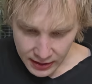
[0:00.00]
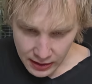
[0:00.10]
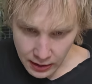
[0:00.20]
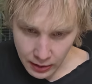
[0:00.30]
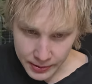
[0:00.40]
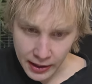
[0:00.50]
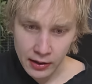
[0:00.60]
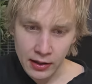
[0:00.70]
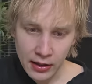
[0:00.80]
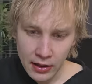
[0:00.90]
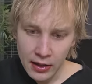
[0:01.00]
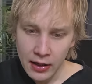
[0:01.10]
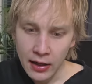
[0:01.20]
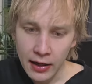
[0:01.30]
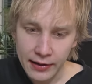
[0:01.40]
But yeah,
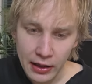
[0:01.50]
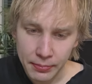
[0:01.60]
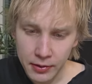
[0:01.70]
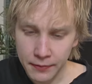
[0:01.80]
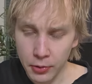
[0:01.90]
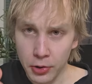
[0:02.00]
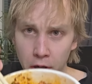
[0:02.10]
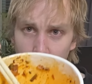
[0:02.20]
9.4 for